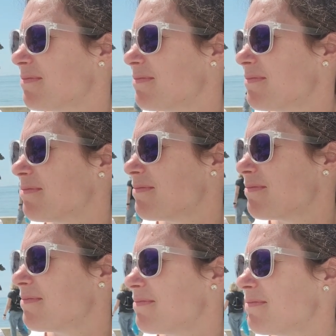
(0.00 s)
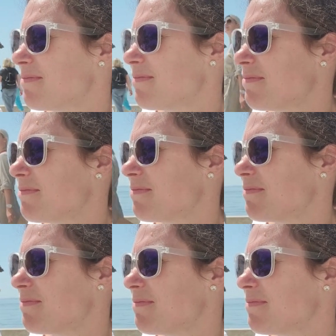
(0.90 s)

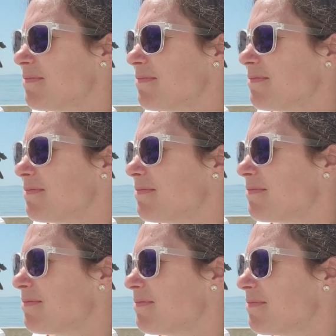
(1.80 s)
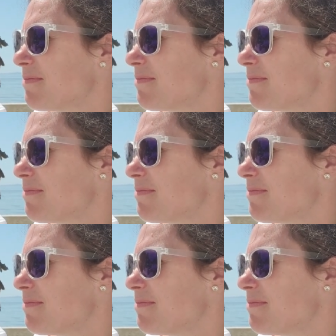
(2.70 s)
No words are spoken by the person on screen.